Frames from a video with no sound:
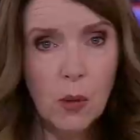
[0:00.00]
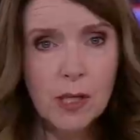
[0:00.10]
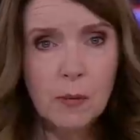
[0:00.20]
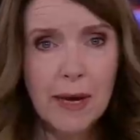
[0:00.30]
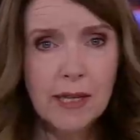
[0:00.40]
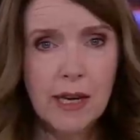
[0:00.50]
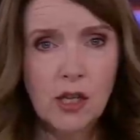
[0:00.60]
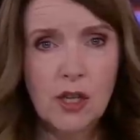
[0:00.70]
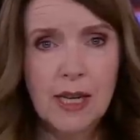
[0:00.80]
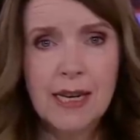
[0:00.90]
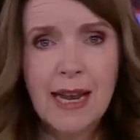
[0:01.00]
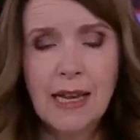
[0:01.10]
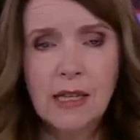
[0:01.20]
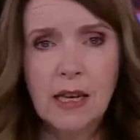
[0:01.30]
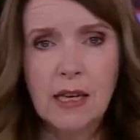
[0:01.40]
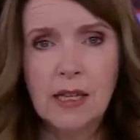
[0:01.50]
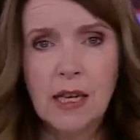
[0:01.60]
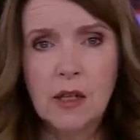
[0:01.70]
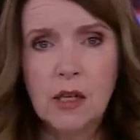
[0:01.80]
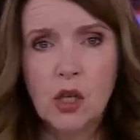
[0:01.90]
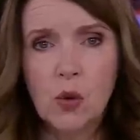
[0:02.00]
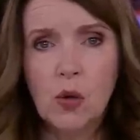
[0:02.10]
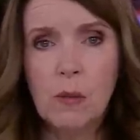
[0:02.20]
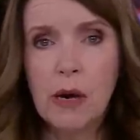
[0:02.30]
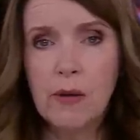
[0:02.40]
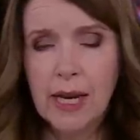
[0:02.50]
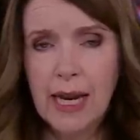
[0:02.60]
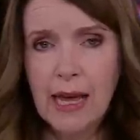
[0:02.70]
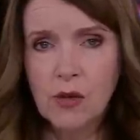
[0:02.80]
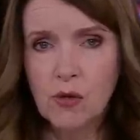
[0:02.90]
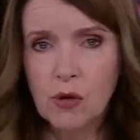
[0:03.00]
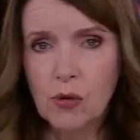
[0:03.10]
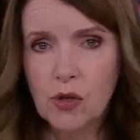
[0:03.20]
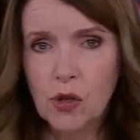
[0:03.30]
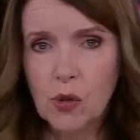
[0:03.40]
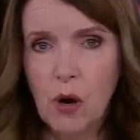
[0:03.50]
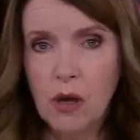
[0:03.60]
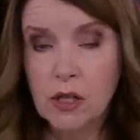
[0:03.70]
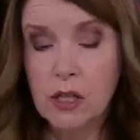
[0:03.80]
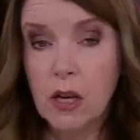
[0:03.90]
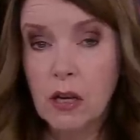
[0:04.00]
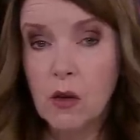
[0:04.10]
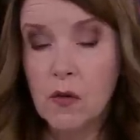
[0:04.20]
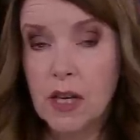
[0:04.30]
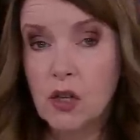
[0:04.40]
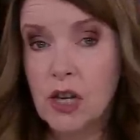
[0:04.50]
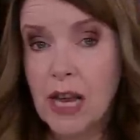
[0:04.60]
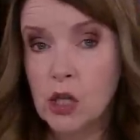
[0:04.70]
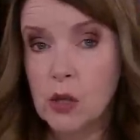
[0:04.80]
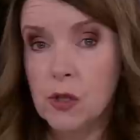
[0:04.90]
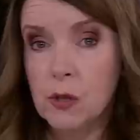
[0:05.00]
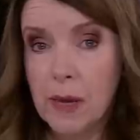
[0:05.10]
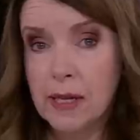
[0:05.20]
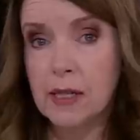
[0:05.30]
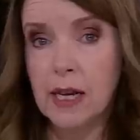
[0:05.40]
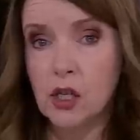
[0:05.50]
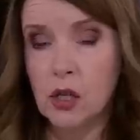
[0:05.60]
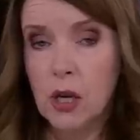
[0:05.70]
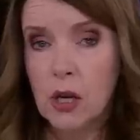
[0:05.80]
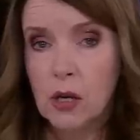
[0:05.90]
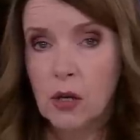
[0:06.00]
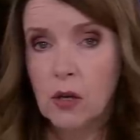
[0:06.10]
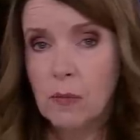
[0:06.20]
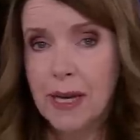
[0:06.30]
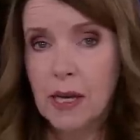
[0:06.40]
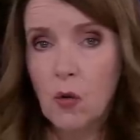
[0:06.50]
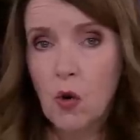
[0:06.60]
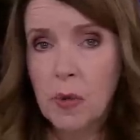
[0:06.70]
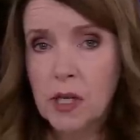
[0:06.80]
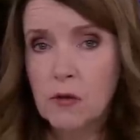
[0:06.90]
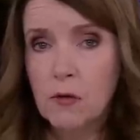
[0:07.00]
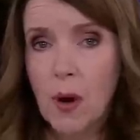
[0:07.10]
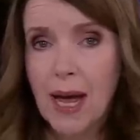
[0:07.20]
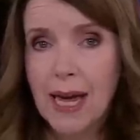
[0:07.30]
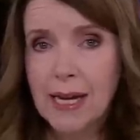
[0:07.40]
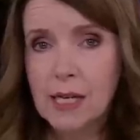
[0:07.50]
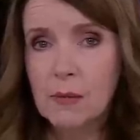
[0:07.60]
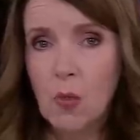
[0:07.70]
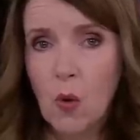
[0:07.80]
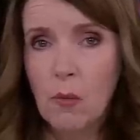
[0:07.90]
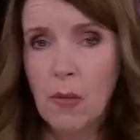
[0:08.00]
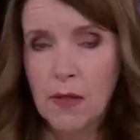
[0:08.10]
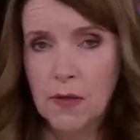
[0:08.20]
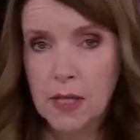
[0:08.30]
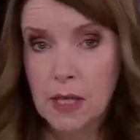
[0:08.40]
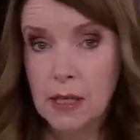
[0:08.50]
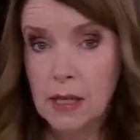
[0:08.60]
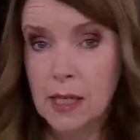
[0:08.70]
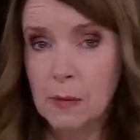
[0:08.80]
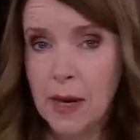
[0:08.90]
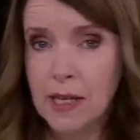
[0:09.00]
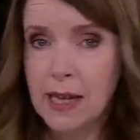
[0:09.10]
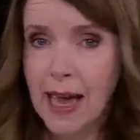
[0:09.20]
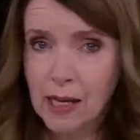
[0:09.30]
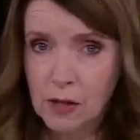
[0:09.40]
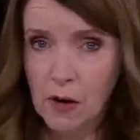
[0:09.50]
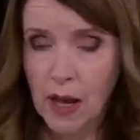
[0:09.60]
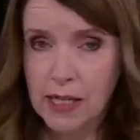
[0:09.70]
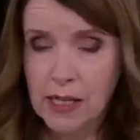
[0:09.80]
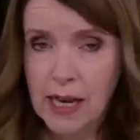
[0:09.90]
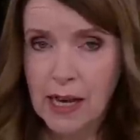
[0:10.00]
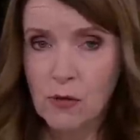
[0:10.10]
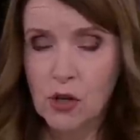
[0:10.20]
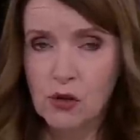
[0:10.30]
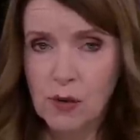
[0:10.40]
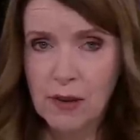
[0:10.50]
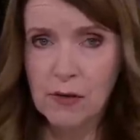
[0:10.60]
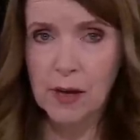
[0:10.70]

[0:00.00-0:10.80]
US space agency NASA says the two American astronauts who are stuck on the International Space Station could be in orbit for eight more months until a SpaceX flight can retrieve